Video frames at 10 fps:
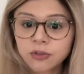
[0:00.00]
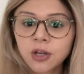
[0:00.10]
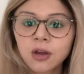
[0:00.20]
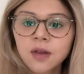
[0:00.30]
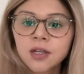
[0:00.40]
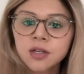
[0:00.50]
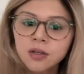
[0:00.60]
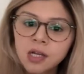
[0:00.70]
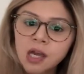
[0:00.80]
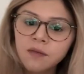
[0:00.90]
So they'd
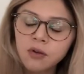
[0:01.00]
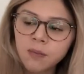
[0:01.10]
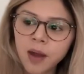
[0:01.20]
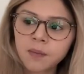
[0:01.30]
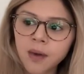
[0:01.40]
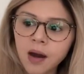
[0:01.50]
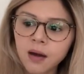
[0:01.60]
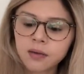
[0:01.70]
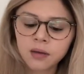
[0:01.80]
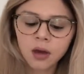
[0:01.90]
usually give you a bed
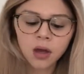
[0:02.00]
bath